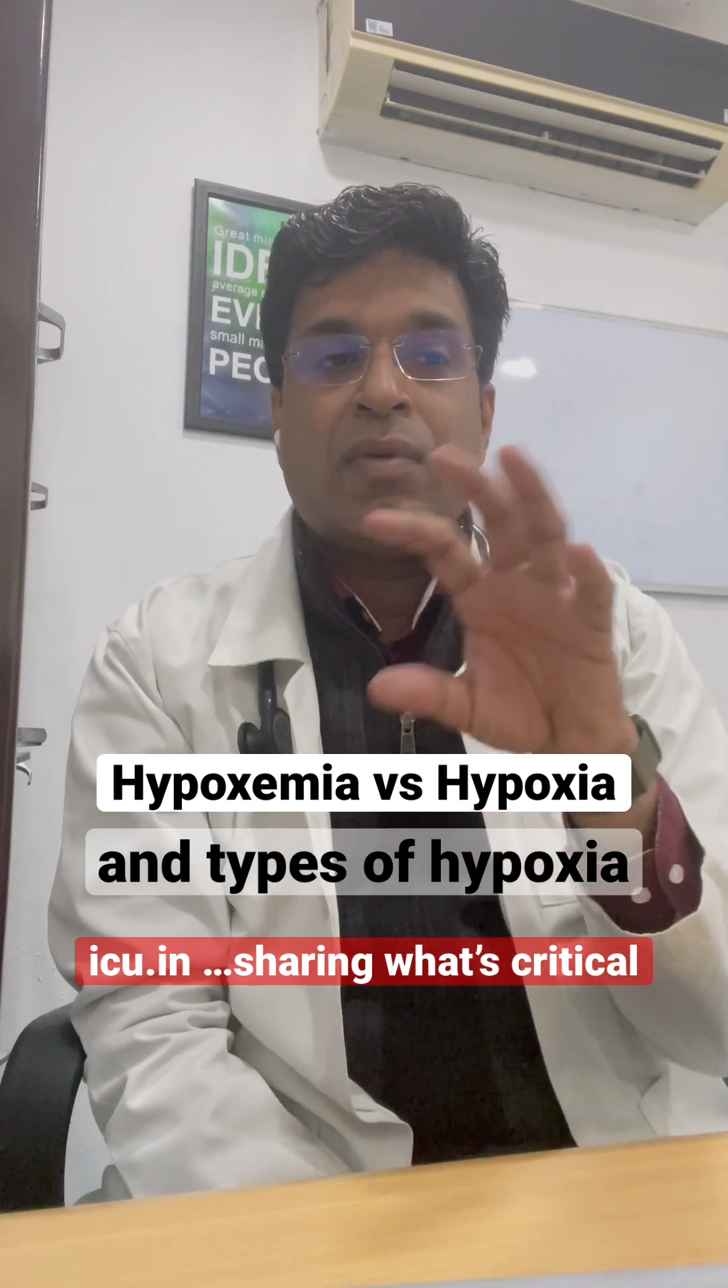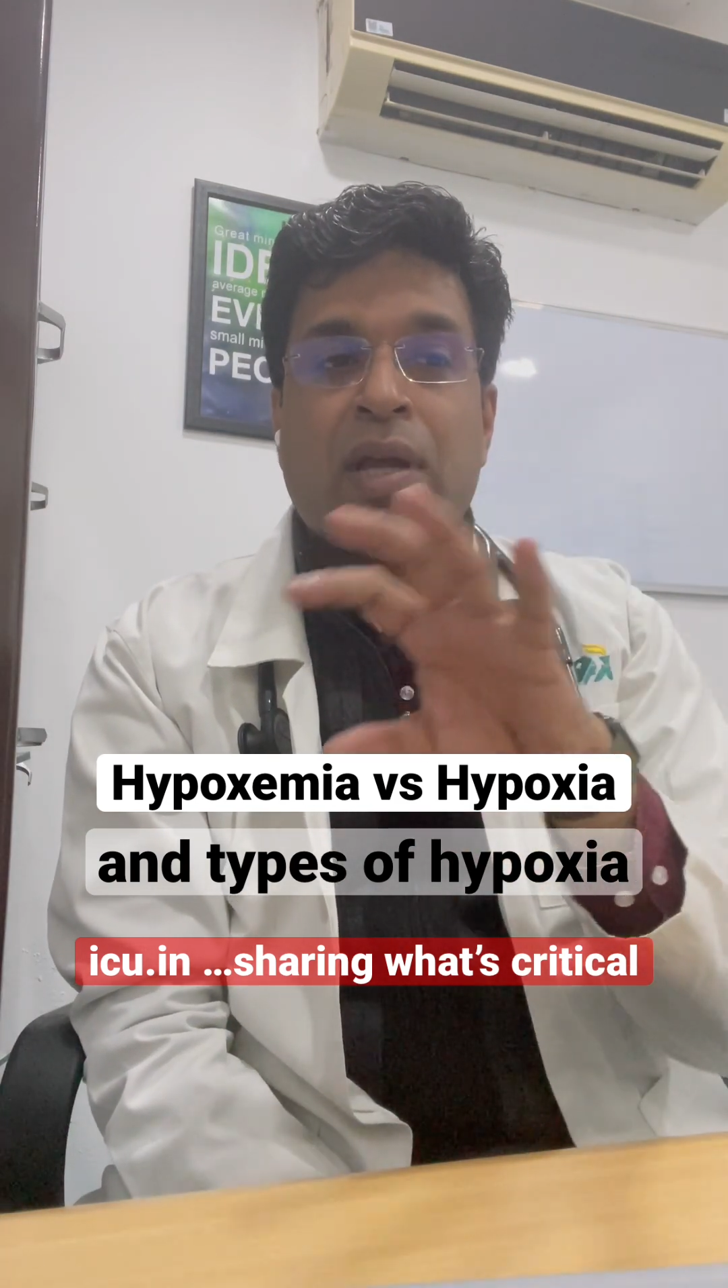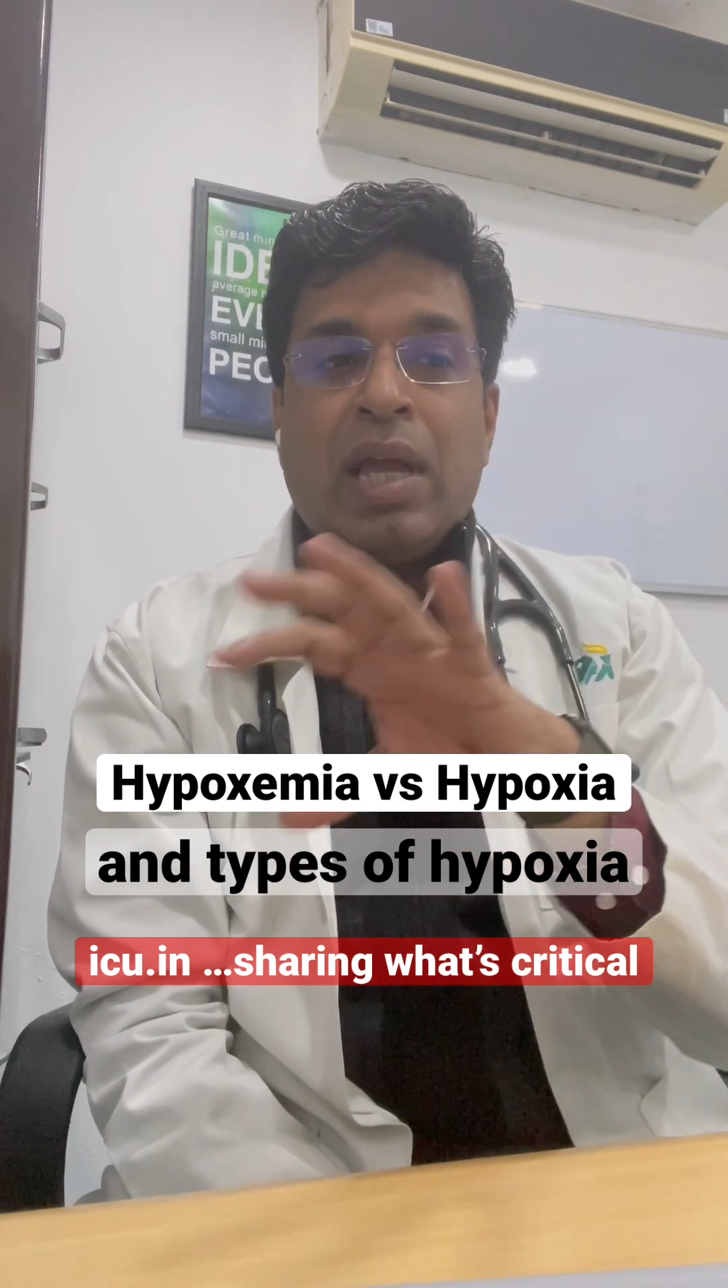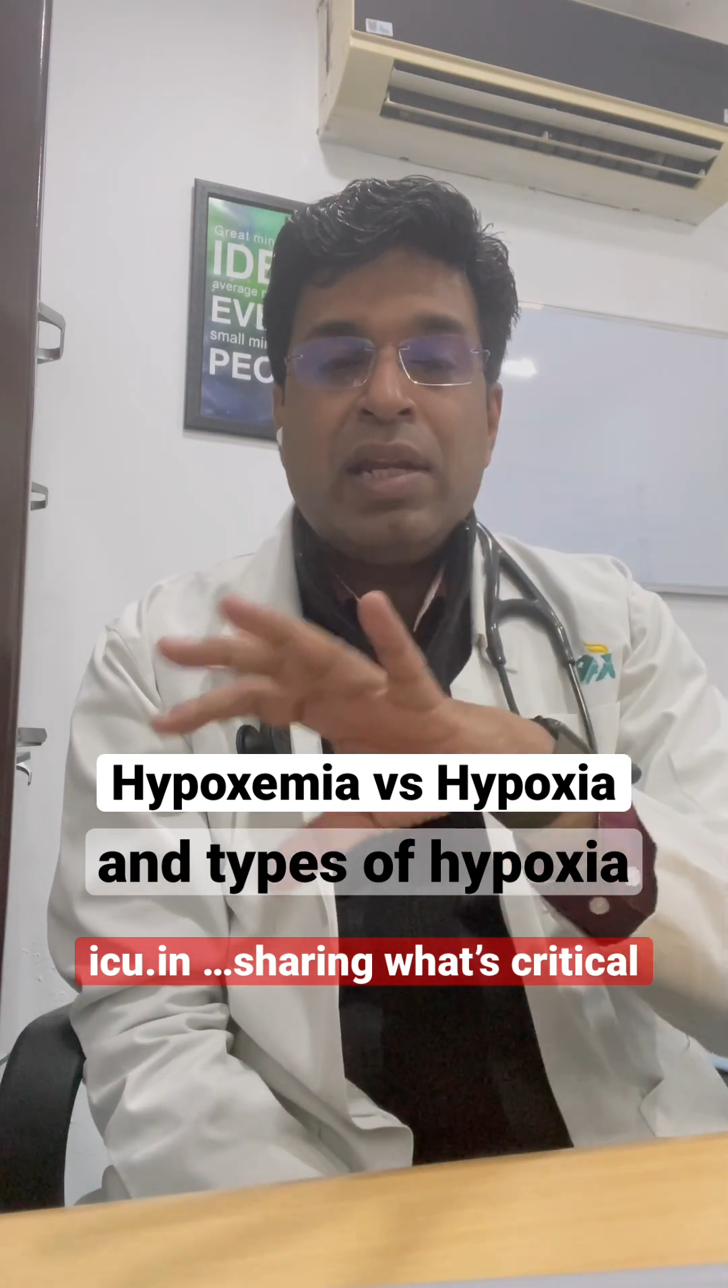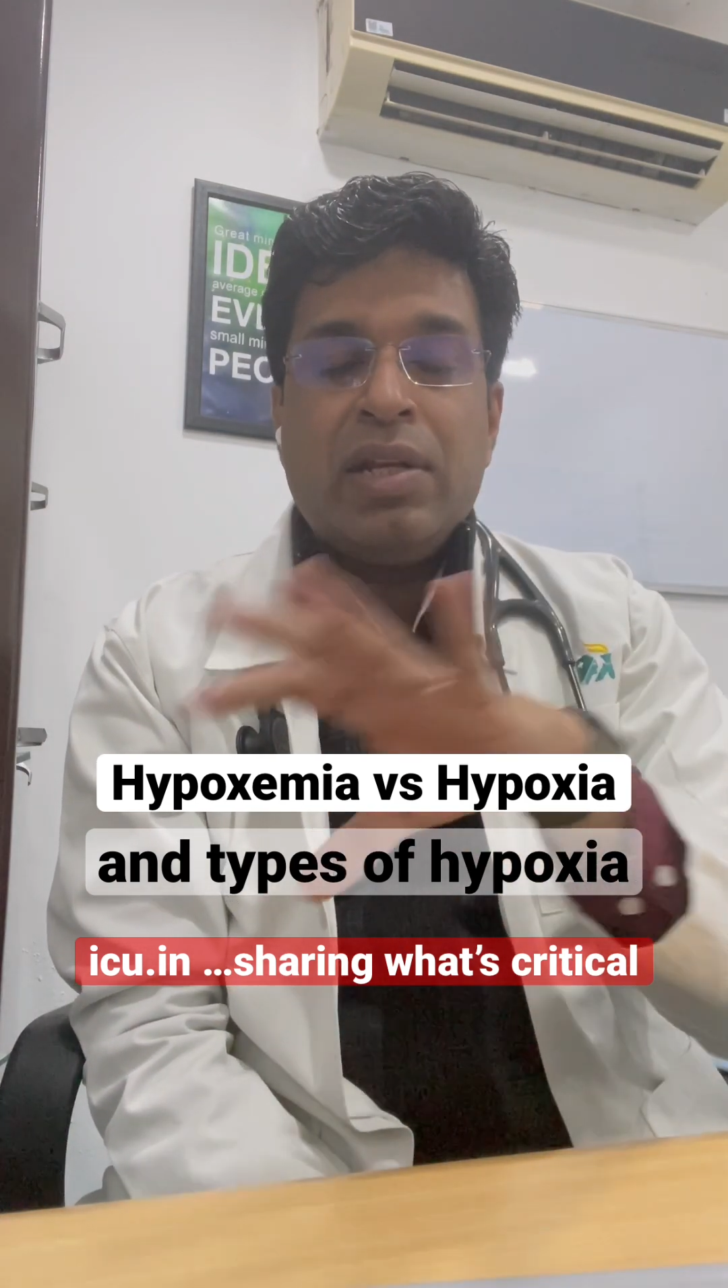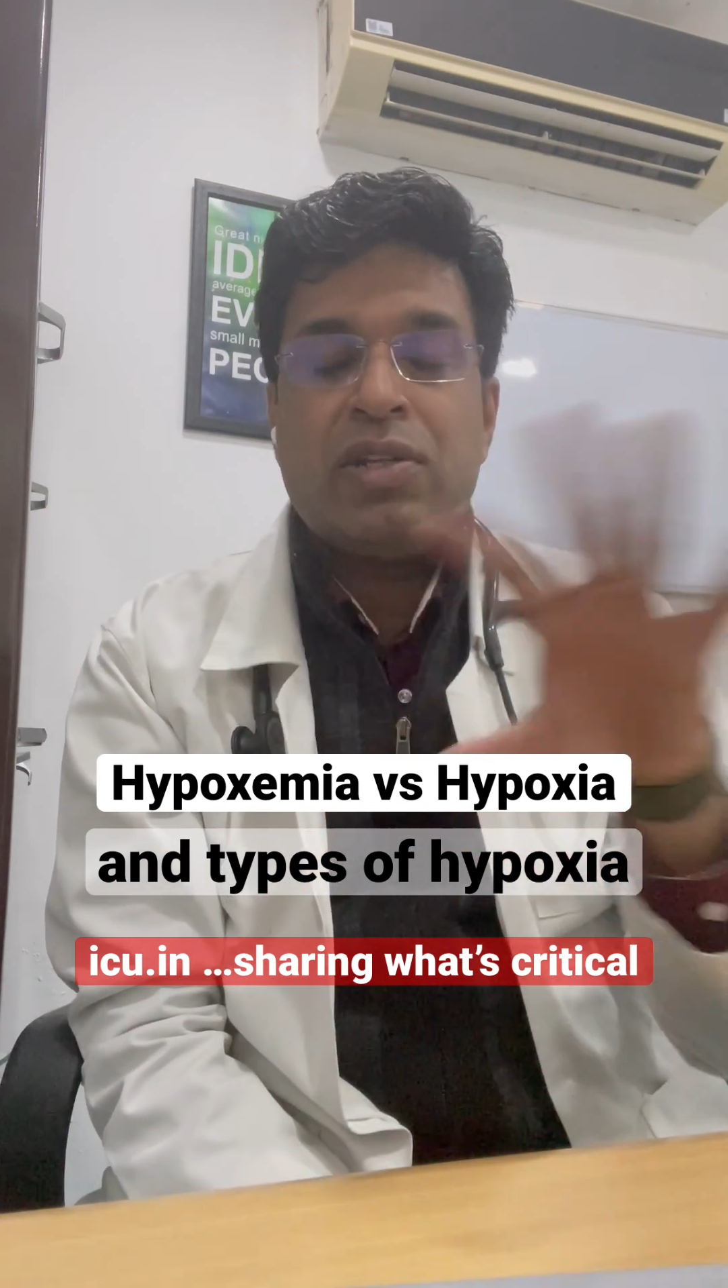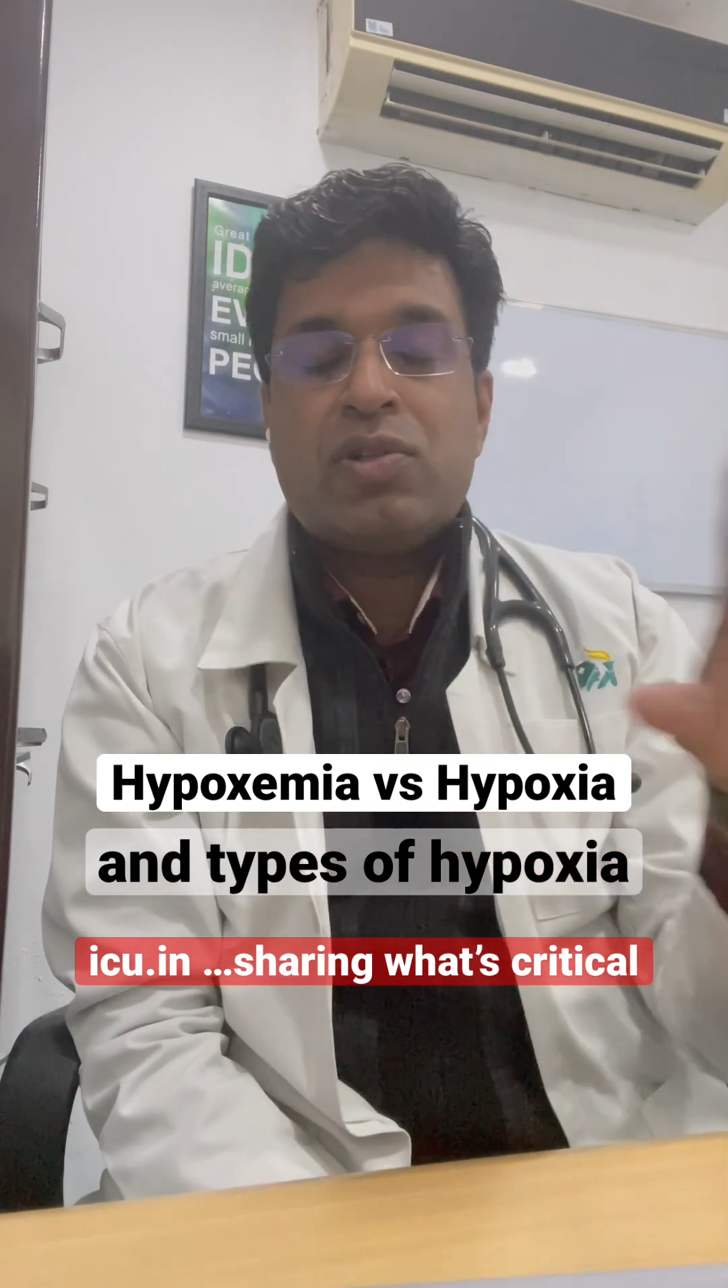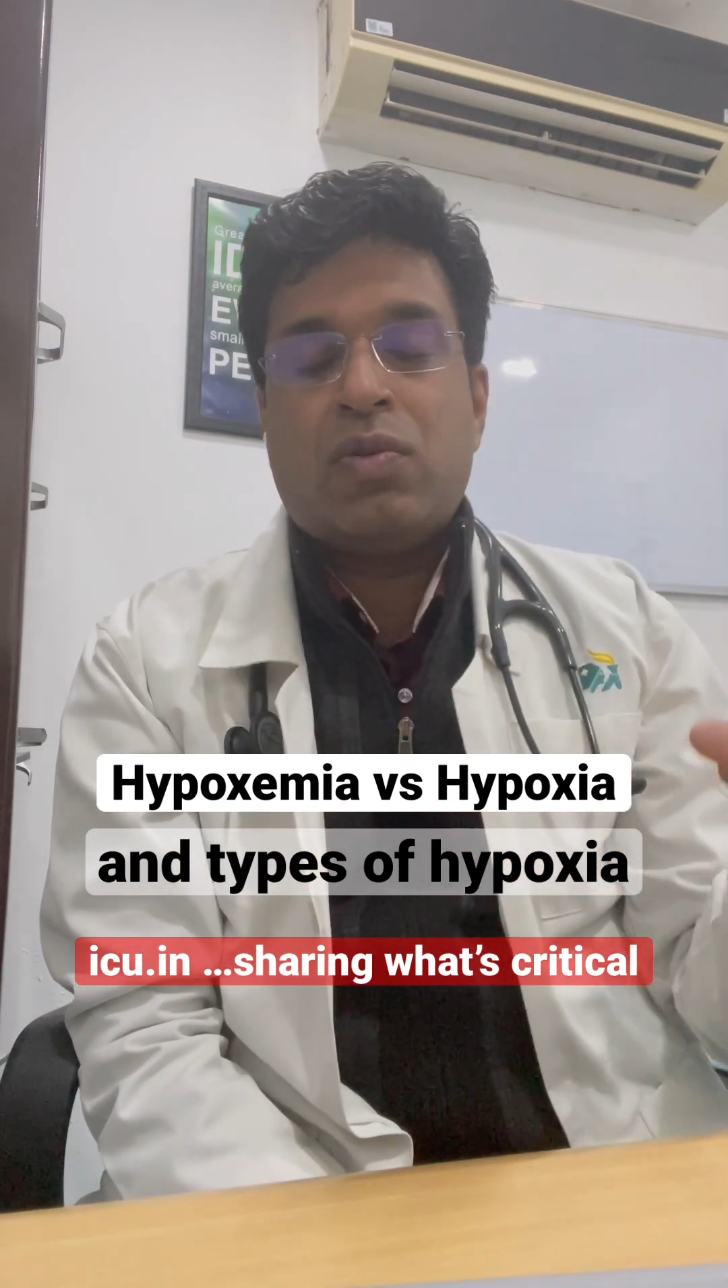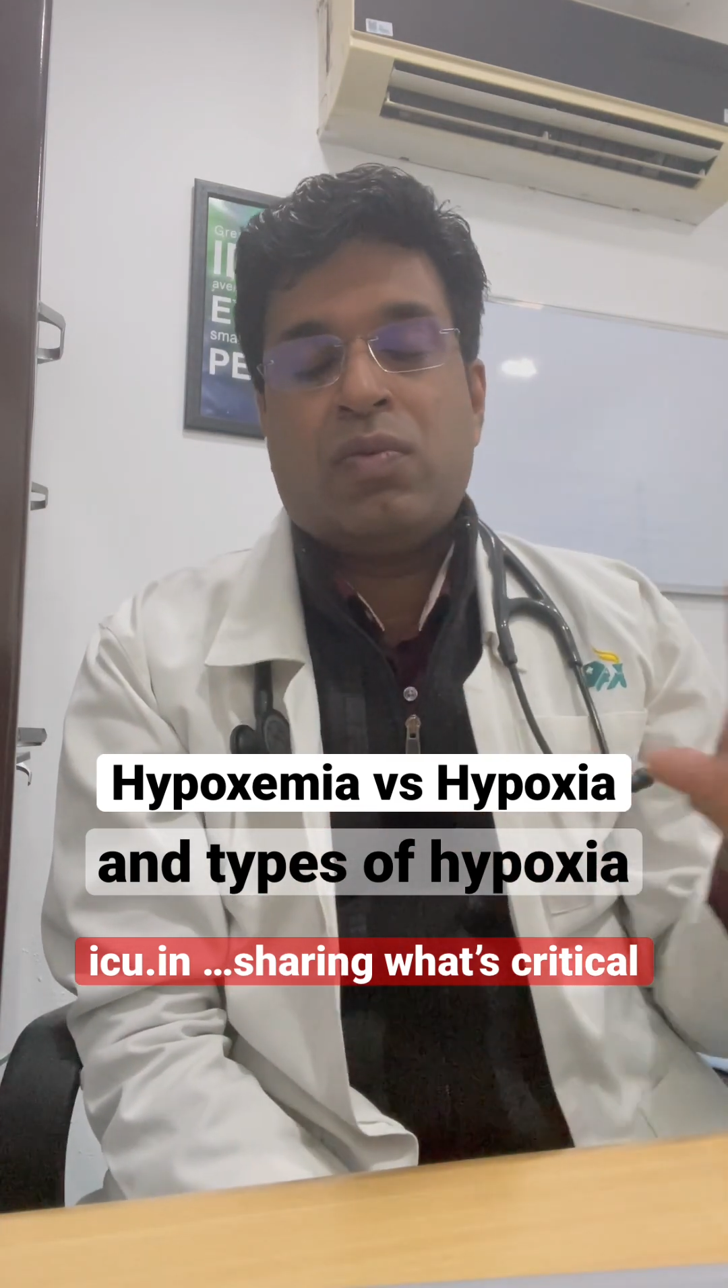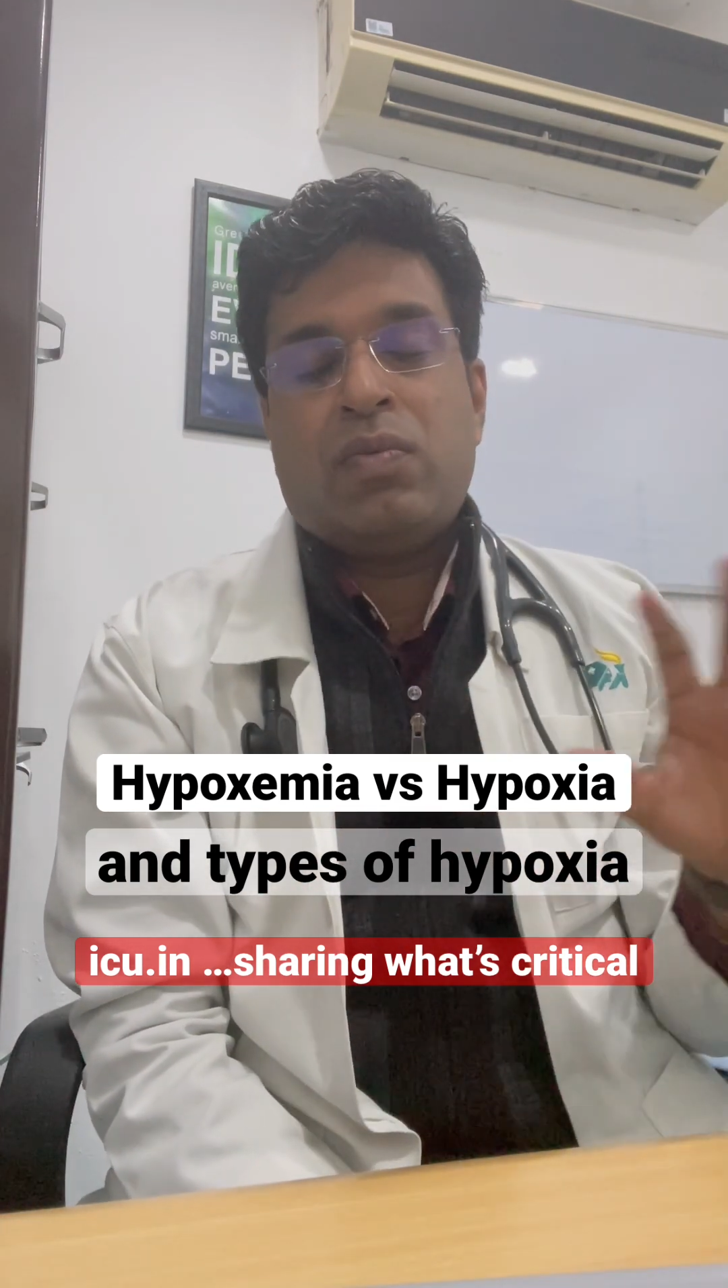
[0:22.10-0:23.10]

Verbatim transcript: any tissue